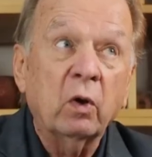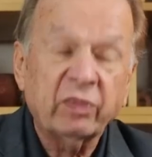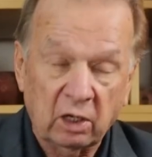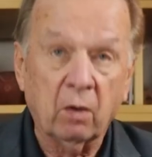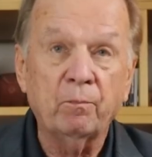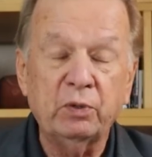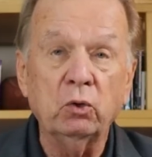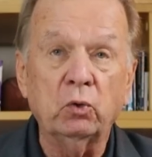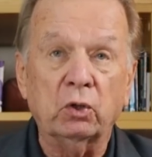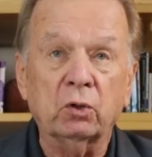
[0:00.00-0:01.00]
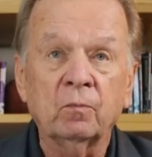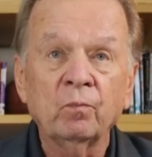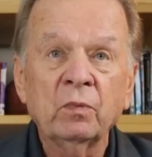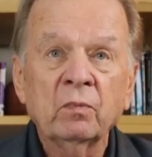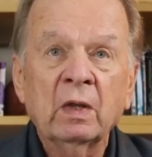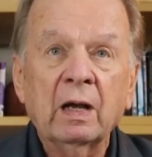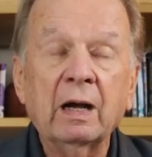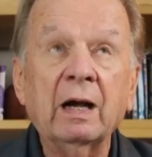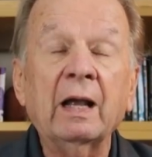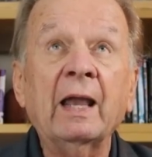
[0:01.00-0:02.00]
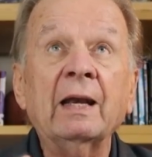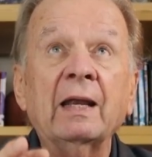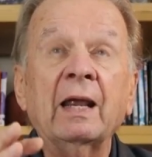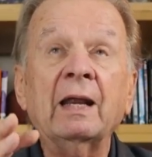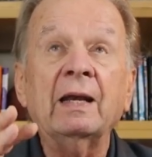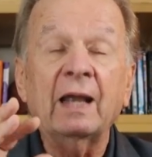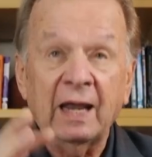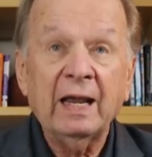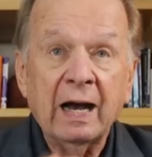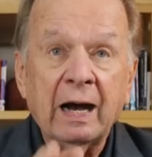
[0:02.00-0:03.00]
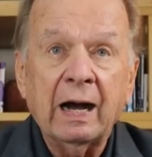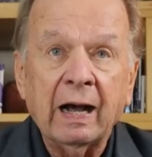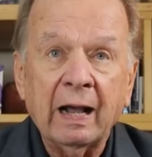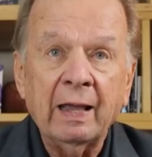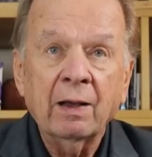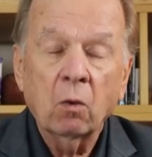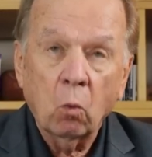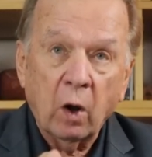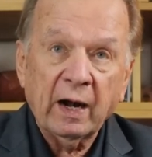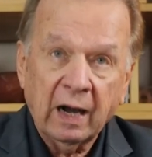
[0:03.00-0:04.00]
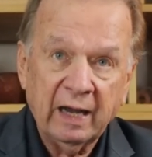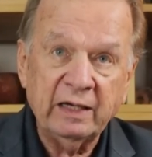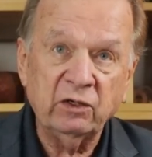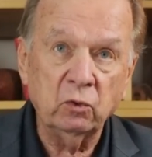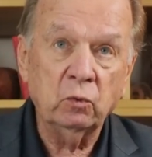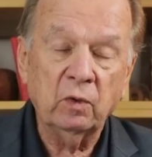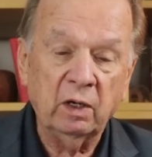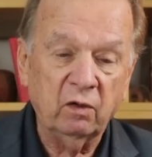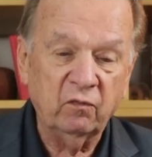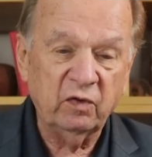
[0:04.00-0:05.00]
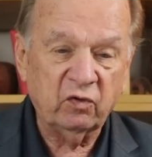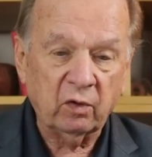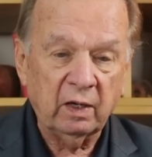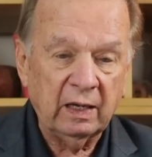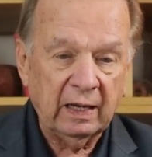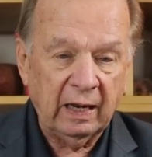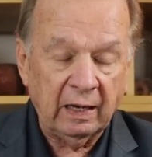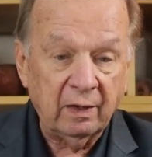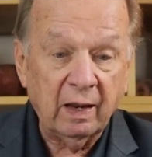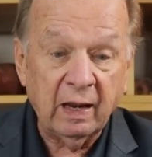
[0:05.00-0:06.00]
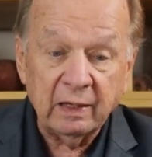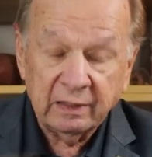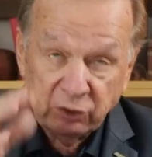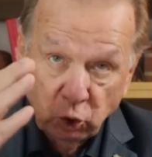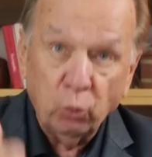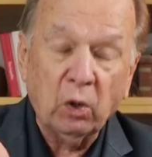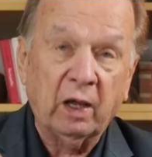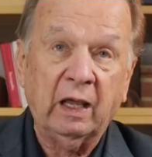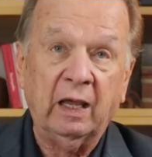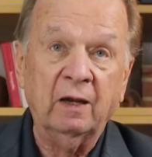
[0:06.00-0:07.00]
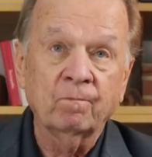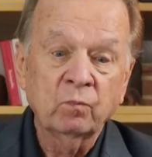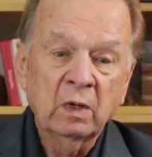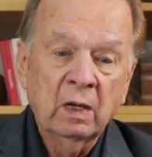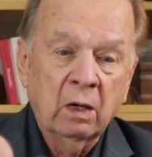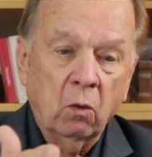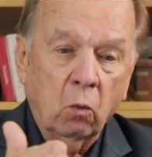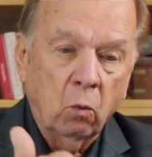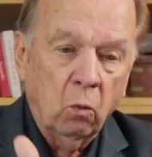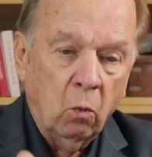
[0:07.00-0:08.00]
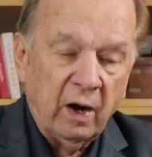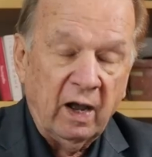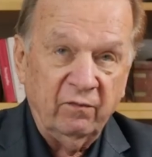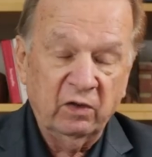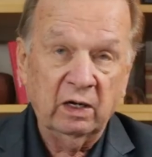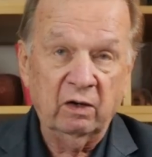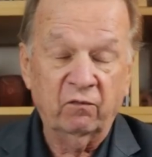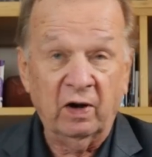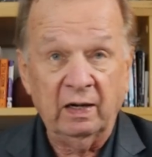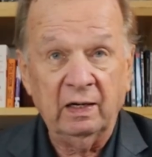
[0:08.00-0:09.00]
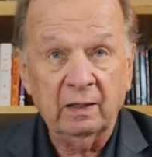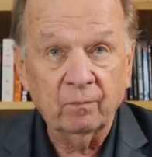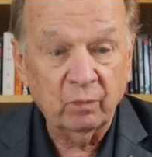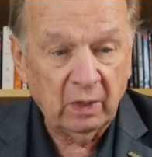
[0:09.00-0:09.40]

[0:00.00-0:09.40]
with a computer and AI what I do individually, and duplicate what I've done in finding